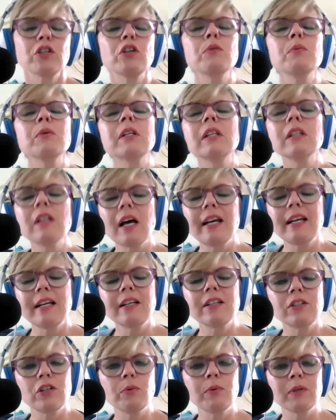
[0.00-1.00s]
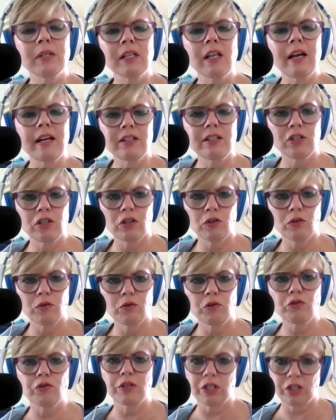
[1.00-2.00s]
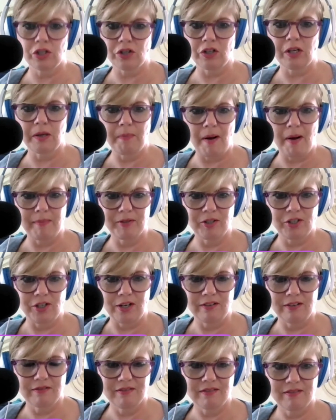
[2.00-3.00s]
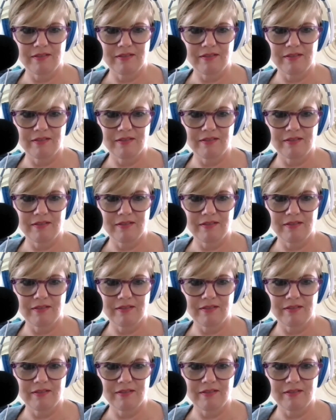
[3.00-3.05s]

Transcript: you would like to traditionally publish it.